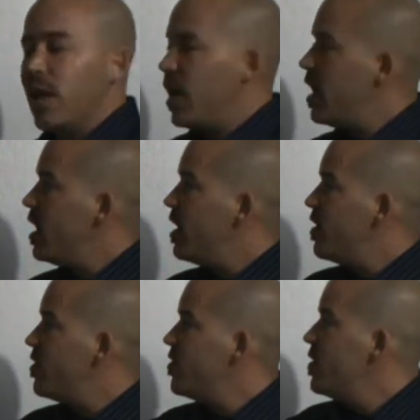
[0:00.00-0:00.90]

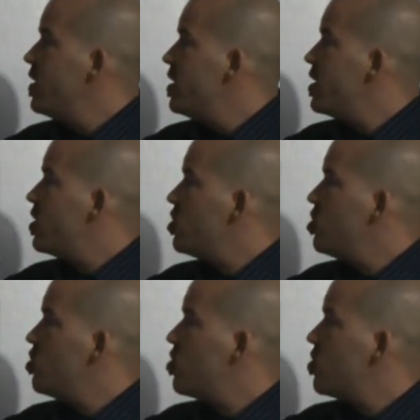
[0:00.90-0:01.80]
of,
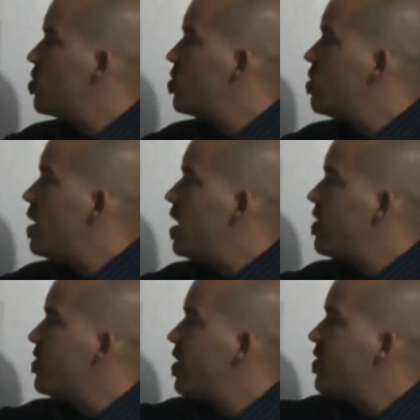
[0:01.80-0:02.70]
you know,
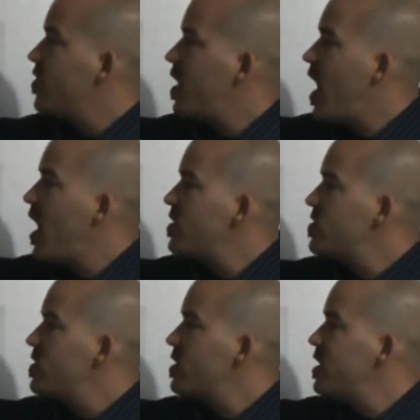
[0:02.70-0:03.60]
of
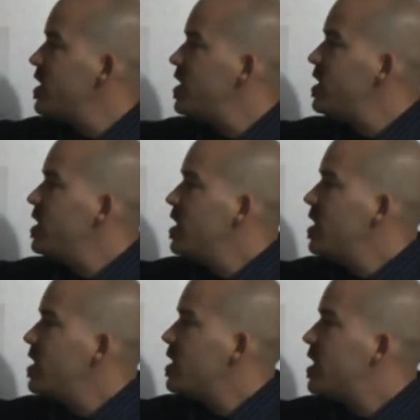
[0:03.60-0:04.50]
constantly
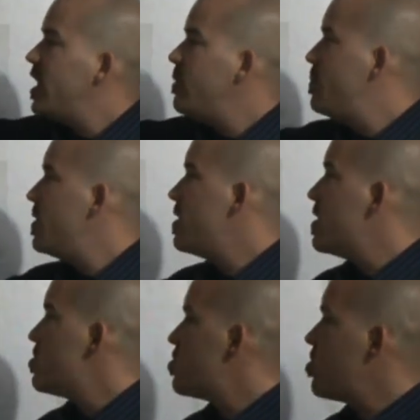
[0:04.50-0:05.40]
keeping
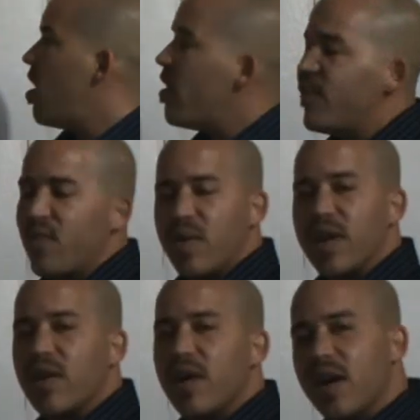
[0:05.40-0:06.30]
this
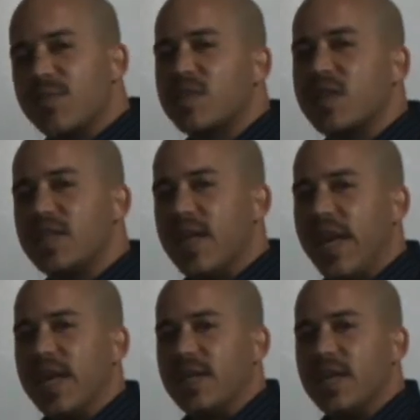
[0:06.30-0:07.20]
software up to
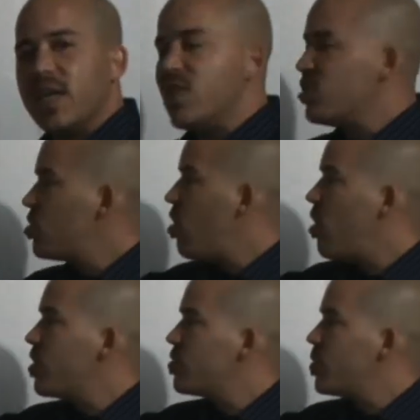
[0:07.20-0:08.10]
date and this
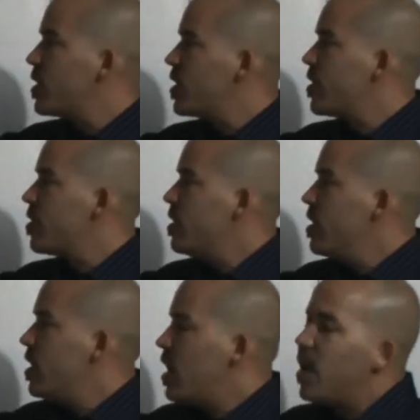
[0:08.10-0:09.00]
hardware
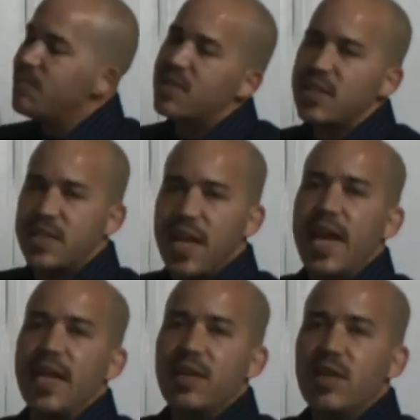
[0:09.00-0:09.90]
up to
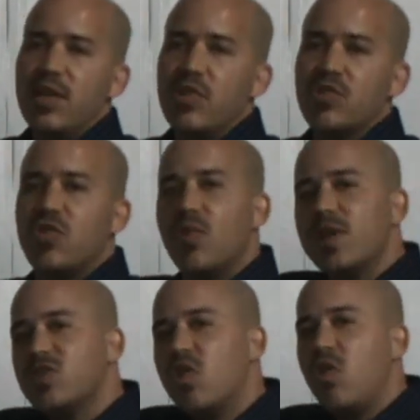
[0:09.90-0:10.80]
date. So
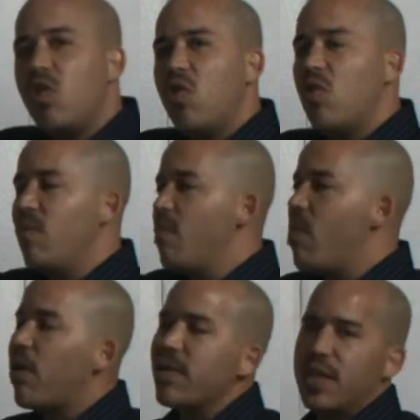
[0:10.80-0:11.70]
it's a whole
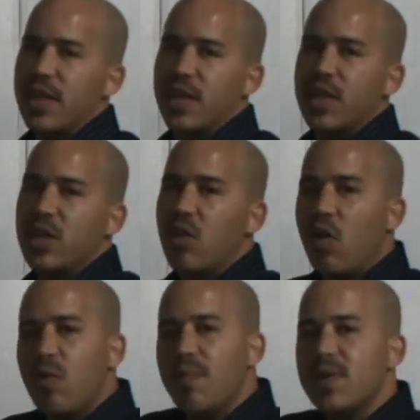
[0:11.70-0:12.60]
market, and it
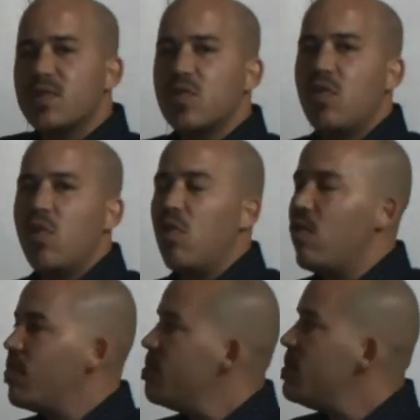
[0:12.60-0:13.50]
opens a
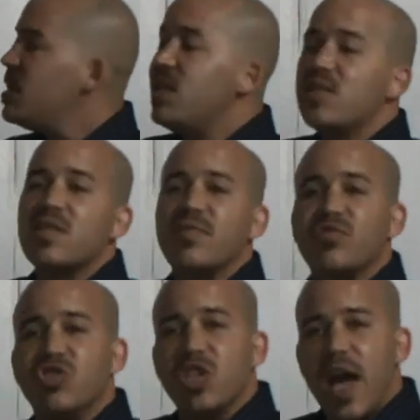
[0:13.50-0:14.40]
whole means
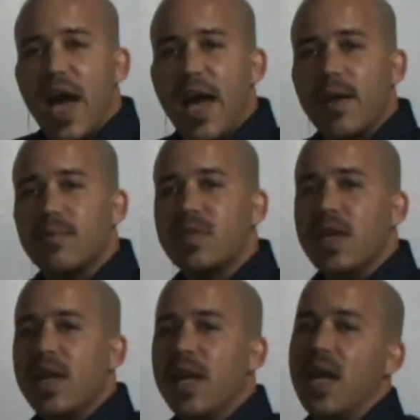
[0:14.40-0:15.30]
of jobs
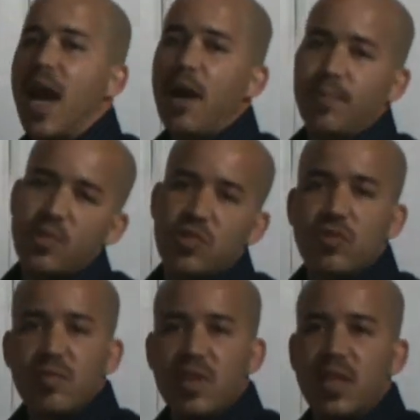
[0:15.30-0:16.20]
and
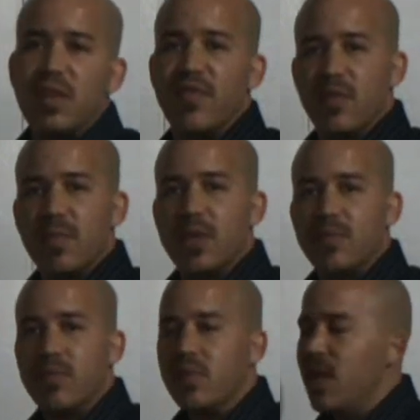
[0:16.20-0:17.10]
opportunity for
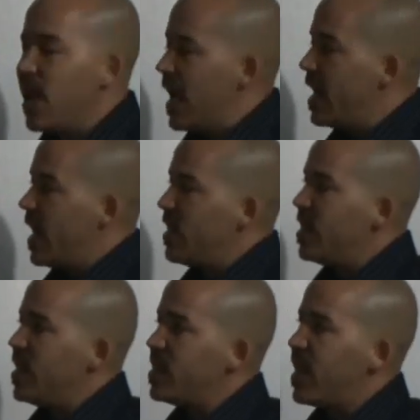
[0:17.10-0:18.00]
people. And I
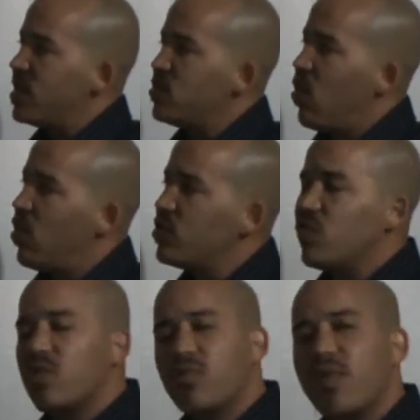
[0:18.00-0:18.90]
think that's
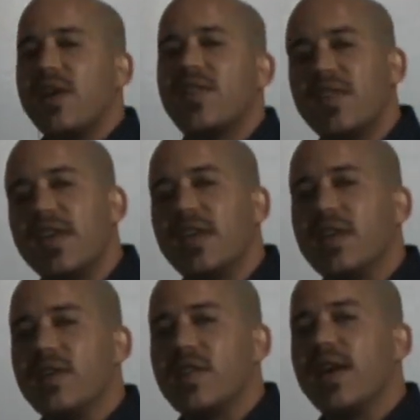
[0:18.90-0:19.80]
also a great
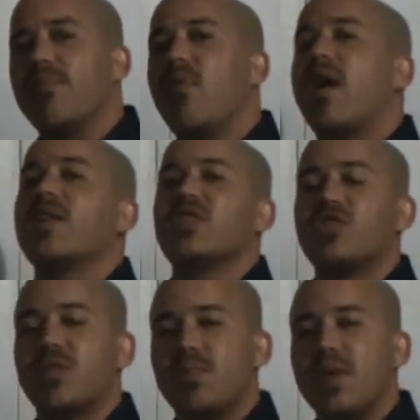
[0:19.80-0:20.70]
thing that products
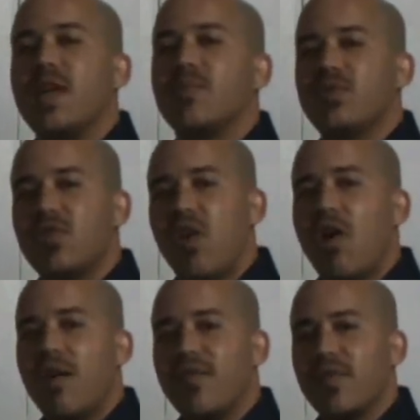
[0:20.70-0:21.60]
should be able to
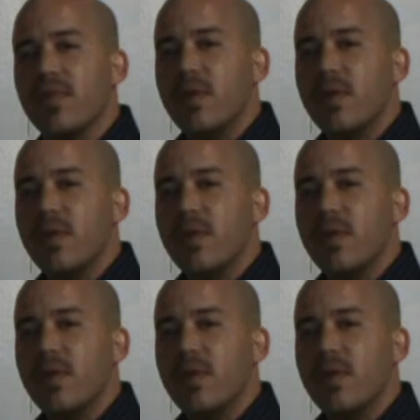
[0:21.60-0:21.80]
offer,